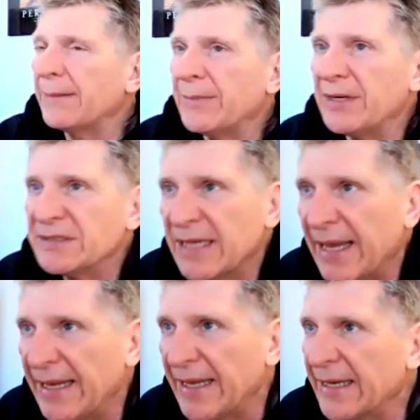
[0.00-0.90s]
I'm going to
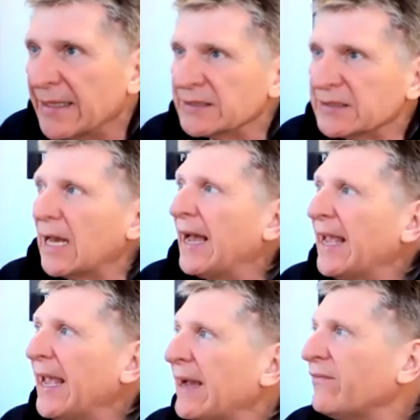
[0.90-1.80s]
say is I
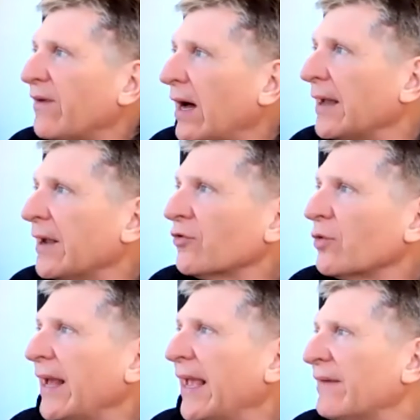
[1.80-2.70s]
have here's
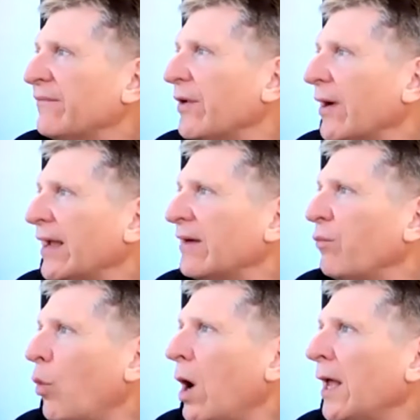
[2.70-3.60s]
what I have there. I have
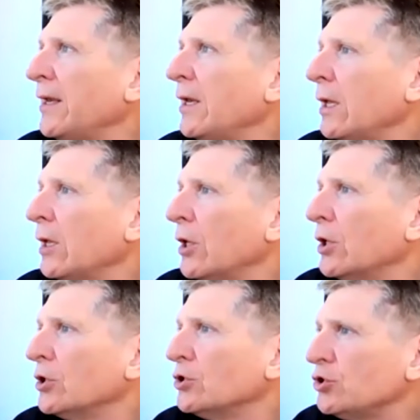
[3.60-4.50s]
1,
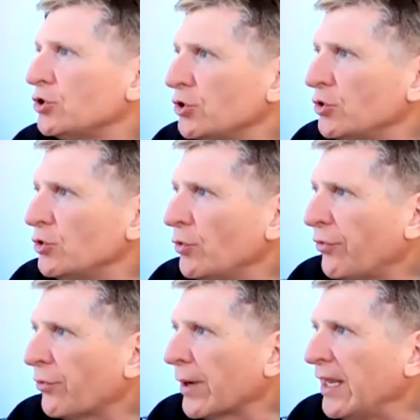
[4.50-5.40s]
2,
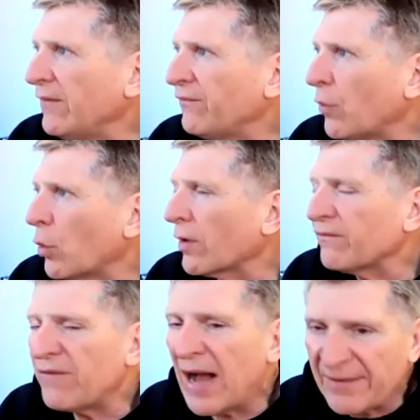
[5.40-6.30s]
3, 4,
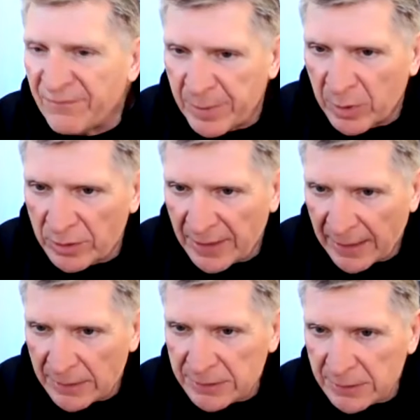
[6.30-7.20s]
5
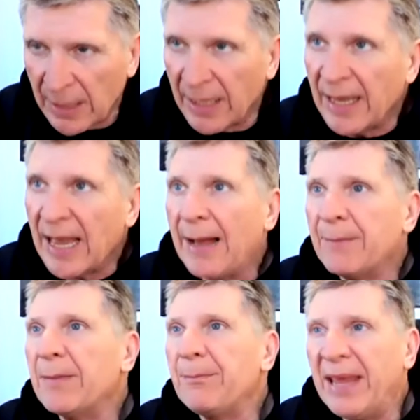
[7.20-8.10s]
buildings. I'm
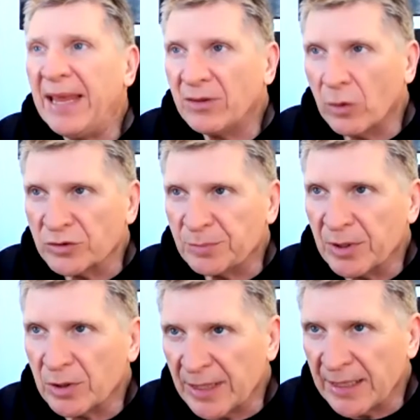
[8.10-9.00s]
going to paint those
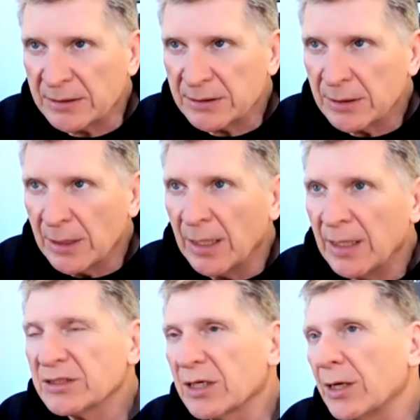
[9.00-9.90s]
buildings.
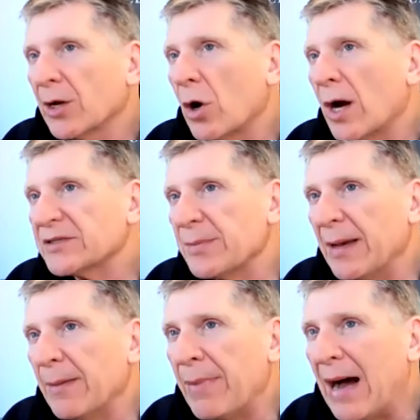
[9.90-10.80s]
It's going to cost
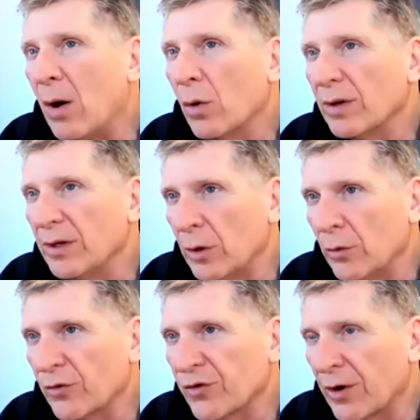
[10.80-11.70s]
me about,
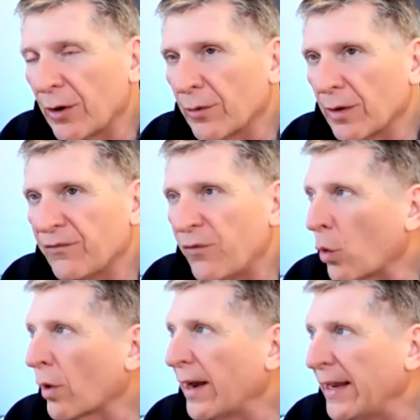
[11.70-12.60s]
those are
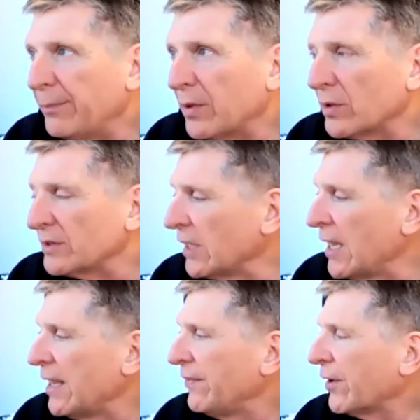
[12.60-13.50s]
4, 8 buildings.
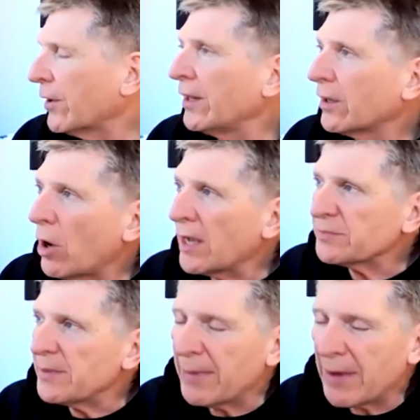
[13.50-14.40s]
They're going to
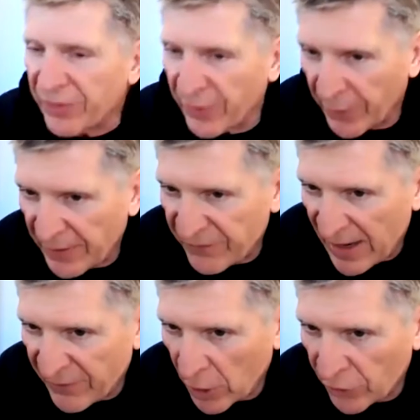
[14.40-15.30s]
cost me about
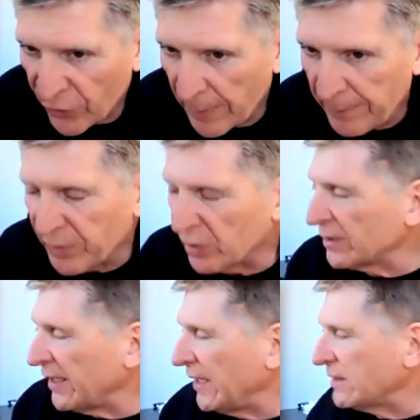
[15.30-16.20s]
3,500 a
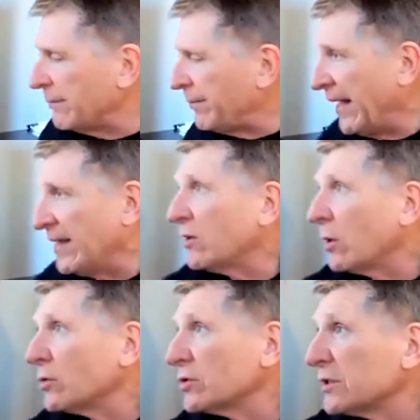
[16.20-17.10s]
building to paint
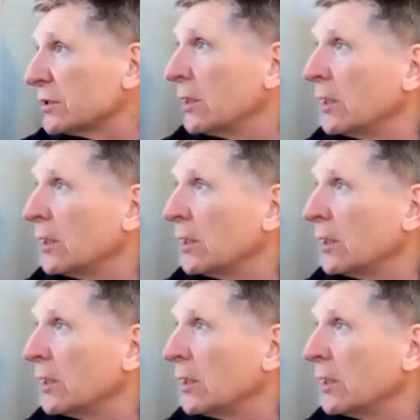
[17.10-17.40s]
those.